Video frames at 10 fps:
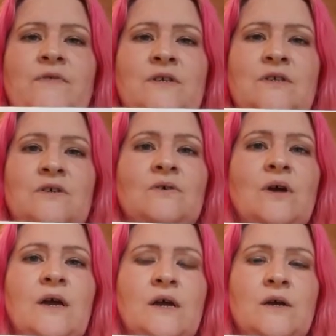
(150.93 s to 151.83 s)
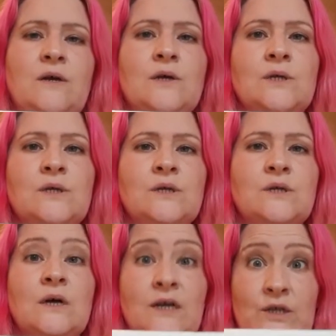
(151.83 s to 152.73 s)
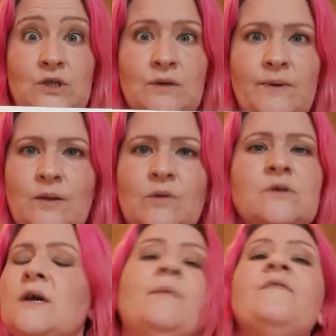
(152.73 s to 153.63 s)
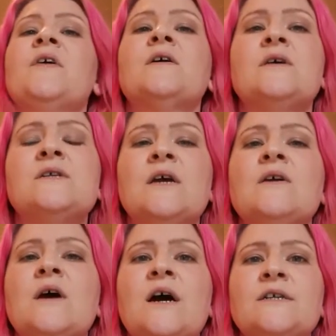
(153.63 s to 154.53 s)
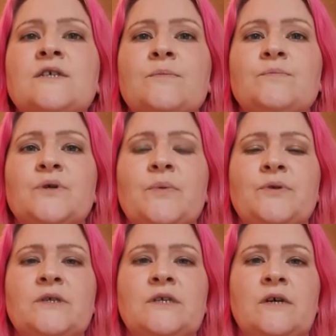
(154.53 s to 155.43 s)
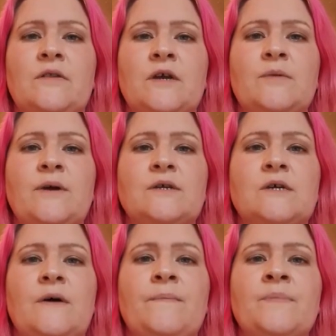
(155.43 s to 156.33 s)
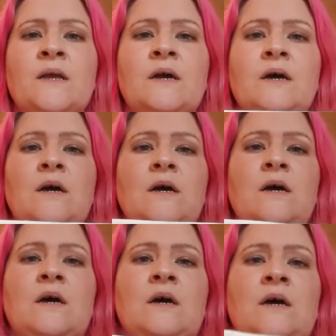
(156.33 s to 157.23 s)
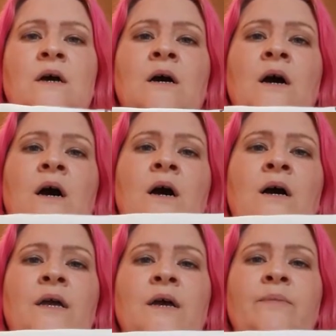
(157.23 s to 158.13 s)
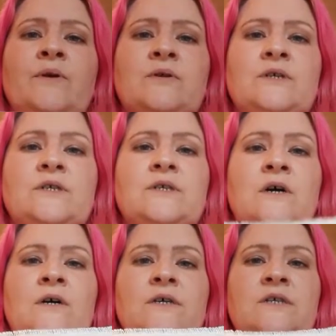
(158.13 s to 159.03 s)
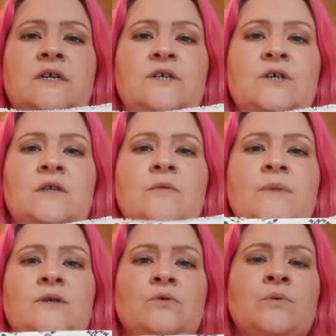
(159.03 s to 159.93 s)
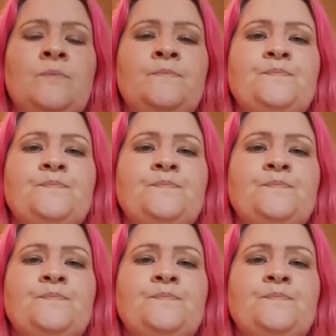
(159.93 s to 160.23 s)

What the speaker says: to do is, and it took me a long time to figure this out, I had to sort of put it down and think about it. I am going to start stitching the middle